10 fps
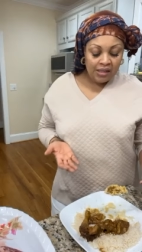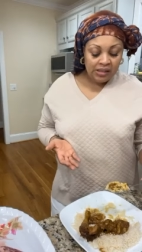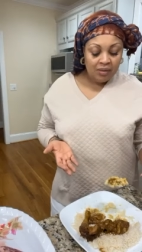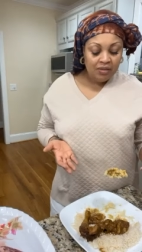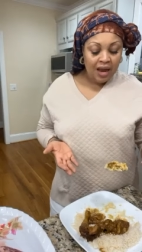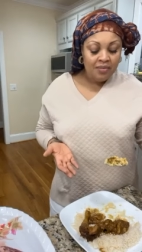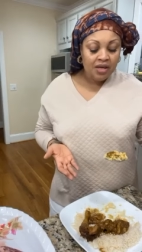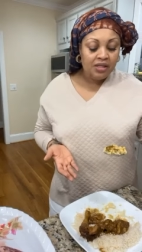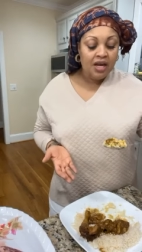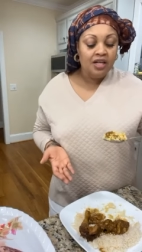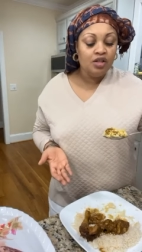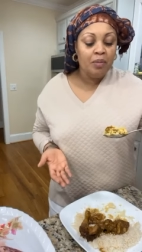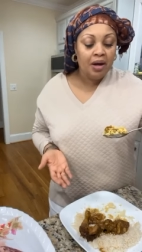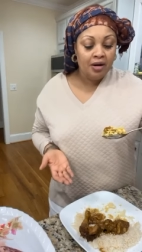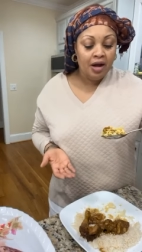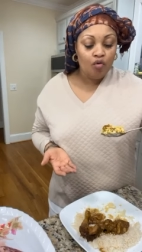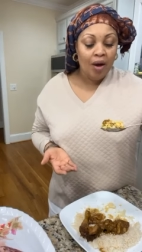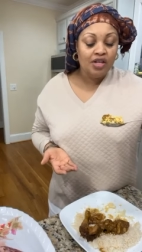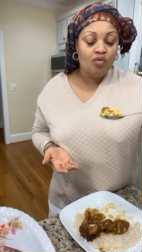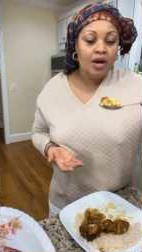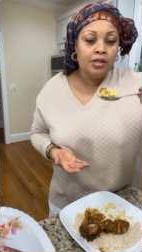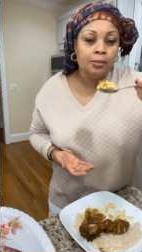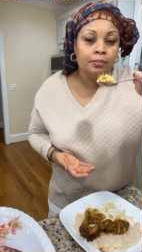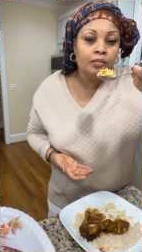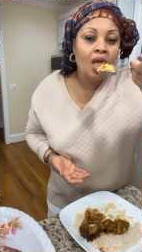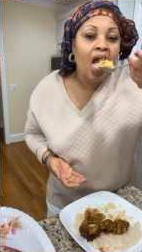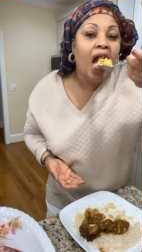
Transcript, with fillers: At the same time, they said it's better than white rice.